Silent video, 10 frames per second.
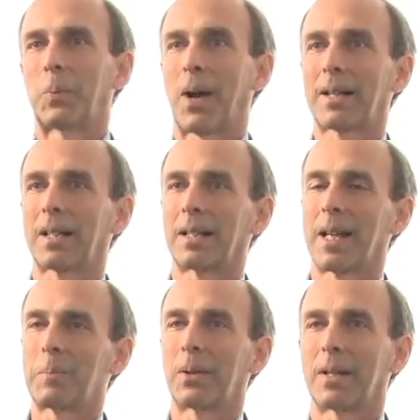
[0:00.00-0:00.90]

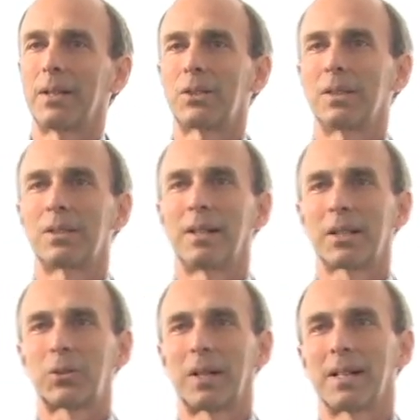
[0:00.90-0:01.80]
practical applications in
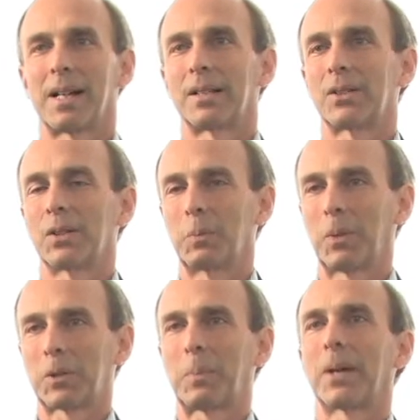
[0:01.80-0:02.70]
X ray analysis,
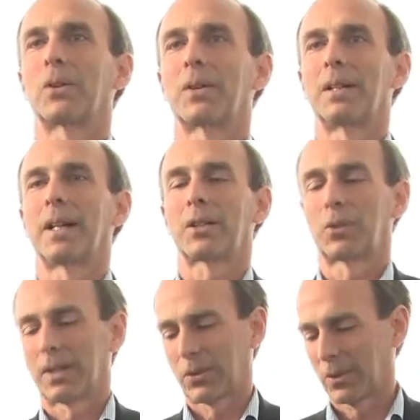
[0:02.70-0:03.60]
much better than an
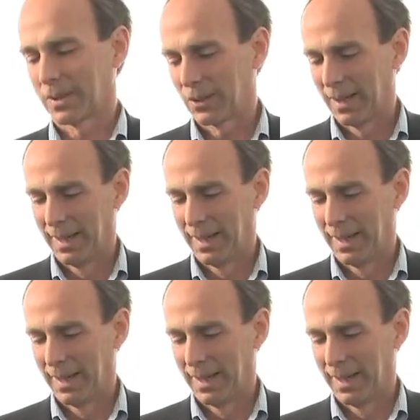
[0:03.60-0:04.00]
X ray source.